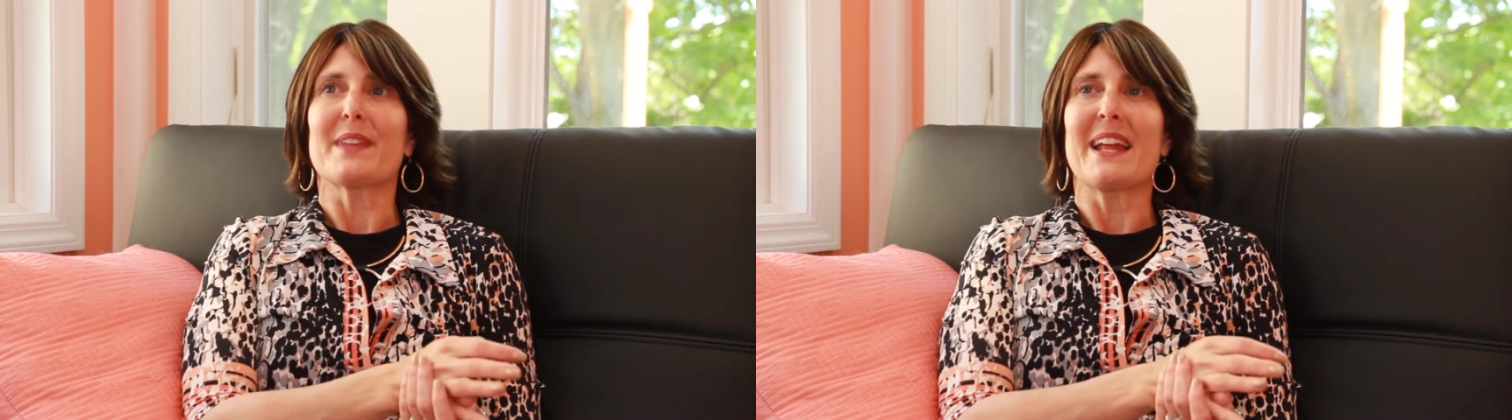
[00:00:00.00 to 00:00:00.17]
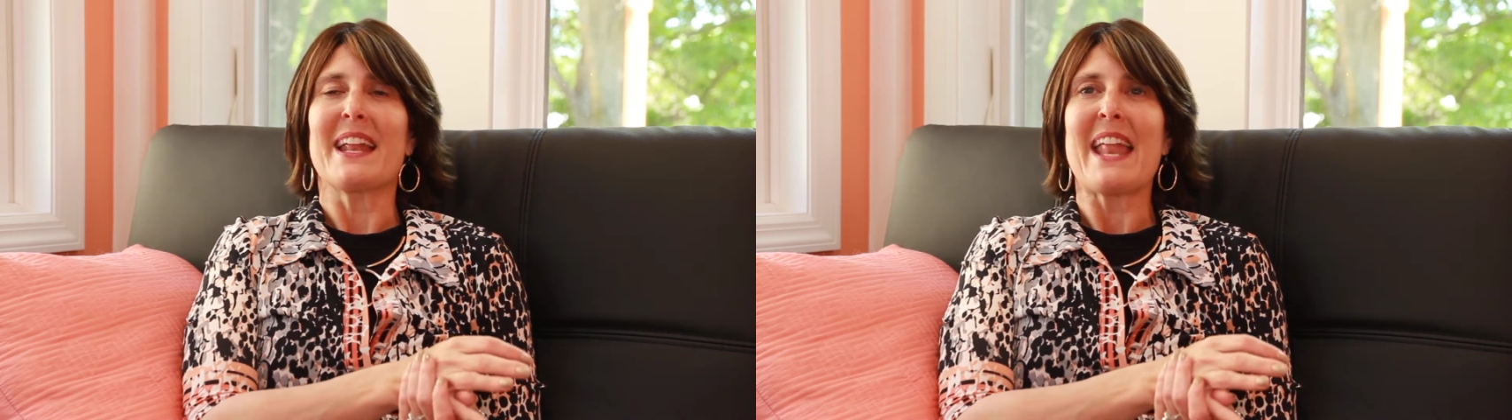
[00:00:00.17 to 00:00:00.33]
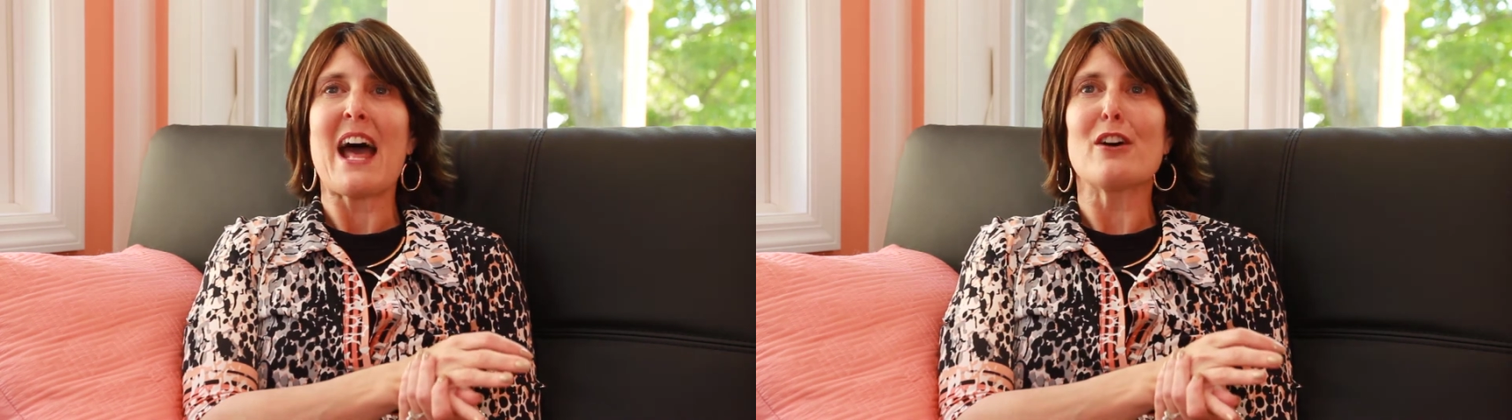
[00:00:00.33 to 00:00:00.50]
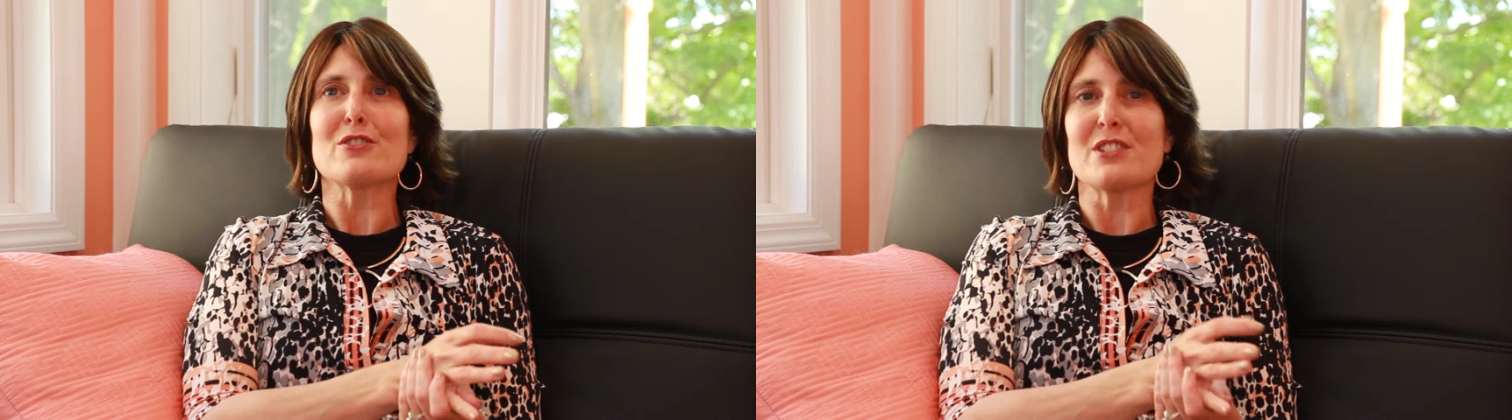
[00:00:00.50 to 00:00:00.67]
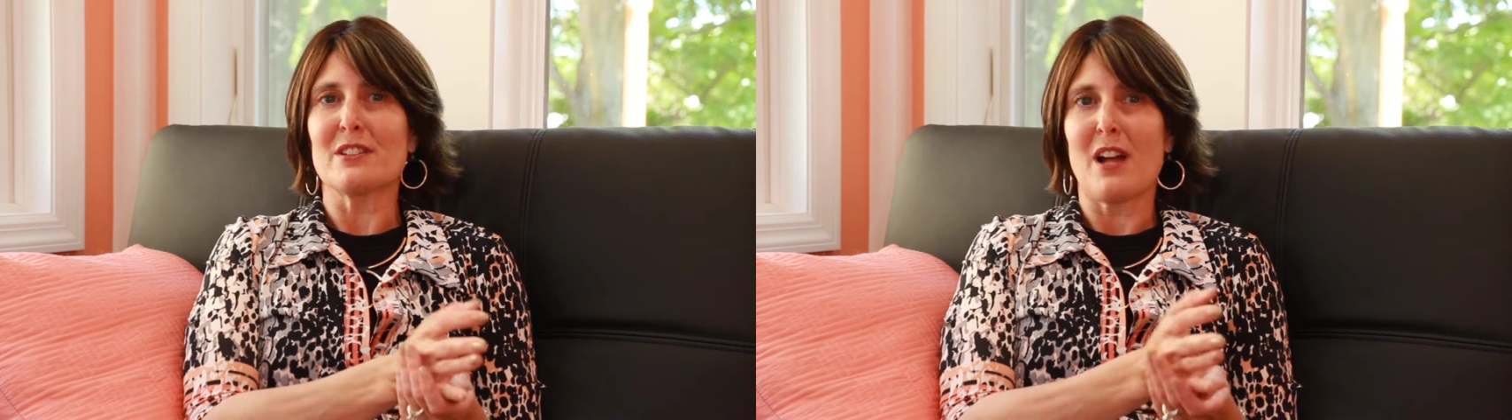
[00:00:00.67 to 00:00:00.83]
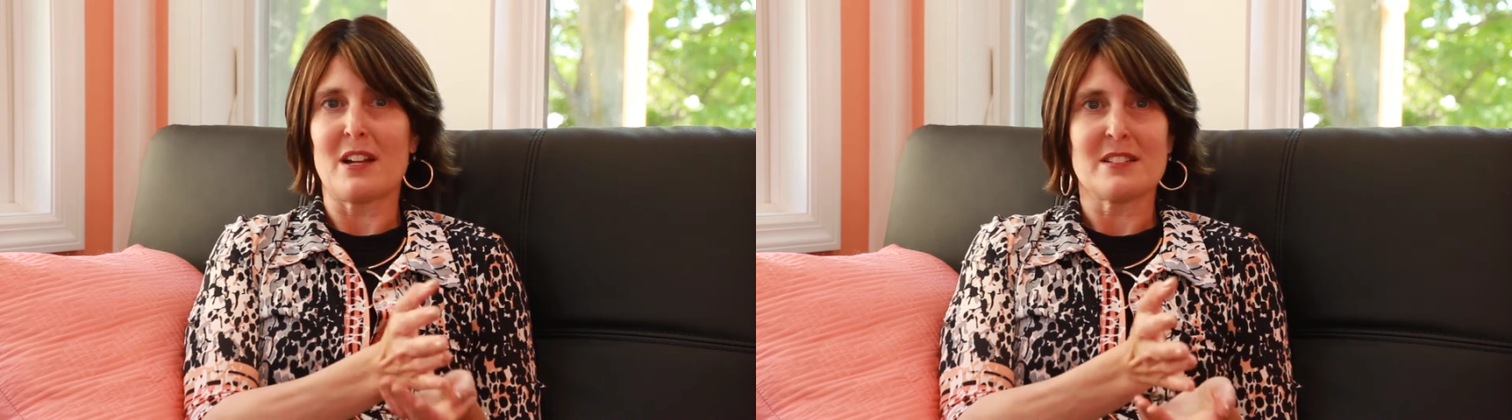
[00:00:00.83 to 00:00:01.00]
analogy a
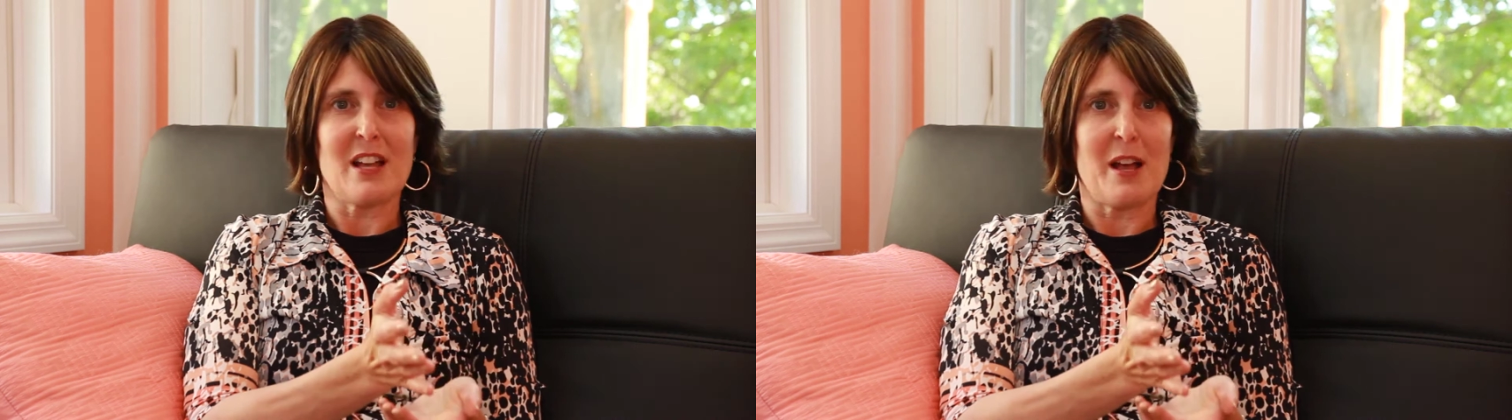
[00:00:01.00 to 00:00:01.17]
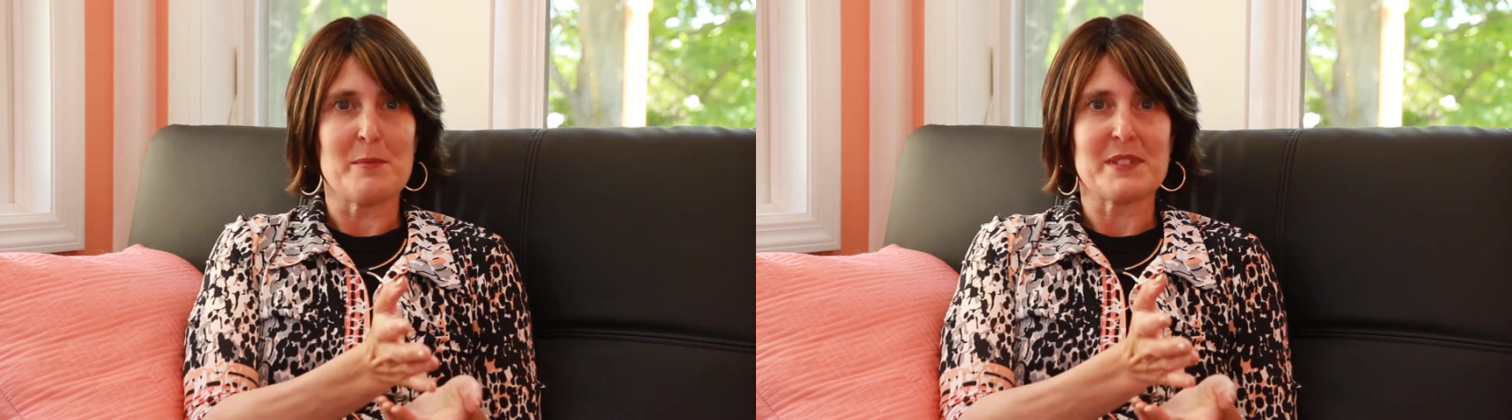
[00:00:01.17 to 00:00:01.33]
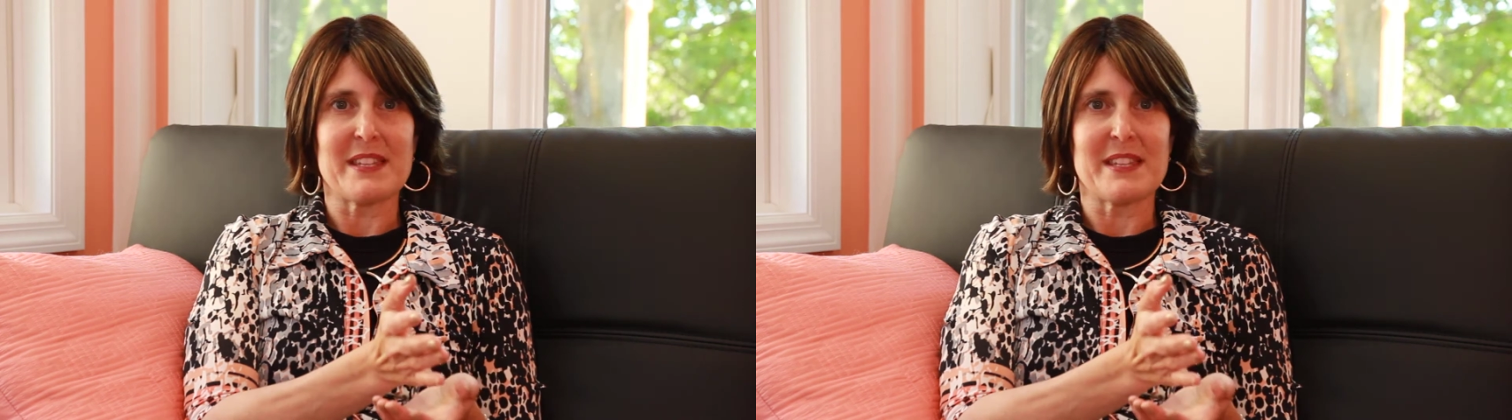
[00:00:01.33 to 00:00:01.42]
lot of times